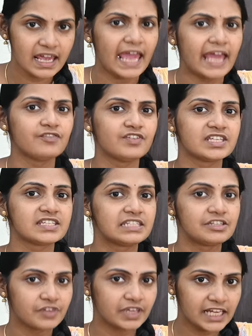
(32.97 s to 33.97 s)
and which is
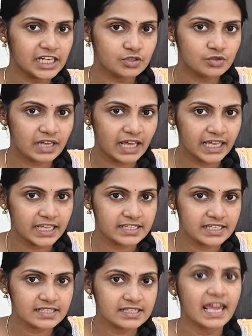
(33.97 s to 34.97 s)
difficult to
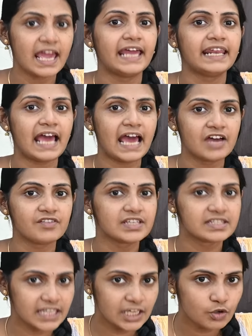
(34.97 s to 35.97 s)
digest and
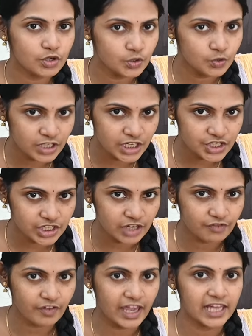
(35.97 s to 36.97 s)
having zero
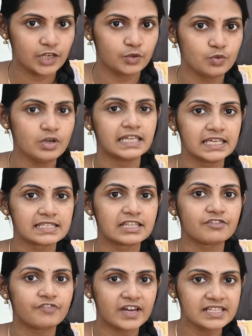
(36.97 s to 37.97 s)
nutrition value is
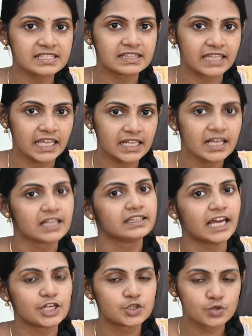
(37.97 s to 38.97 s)
the first thing
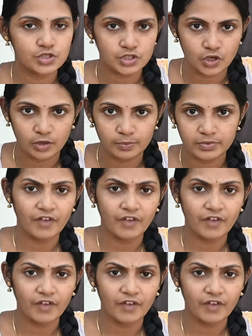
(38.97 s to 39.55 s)
that to stop.